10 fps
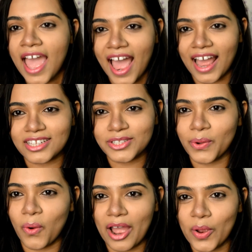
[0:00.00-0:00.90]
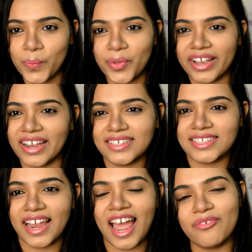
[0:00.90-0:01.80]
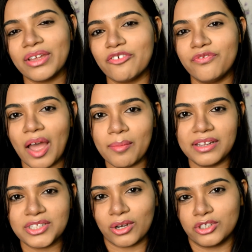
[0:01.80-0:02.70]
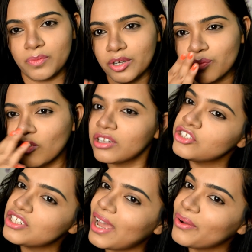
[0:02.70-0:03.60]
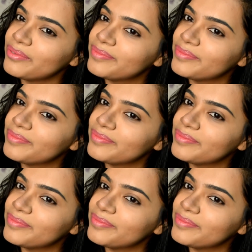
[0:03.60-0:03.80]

And so I hope you guys are having a fabulous October. Ciao.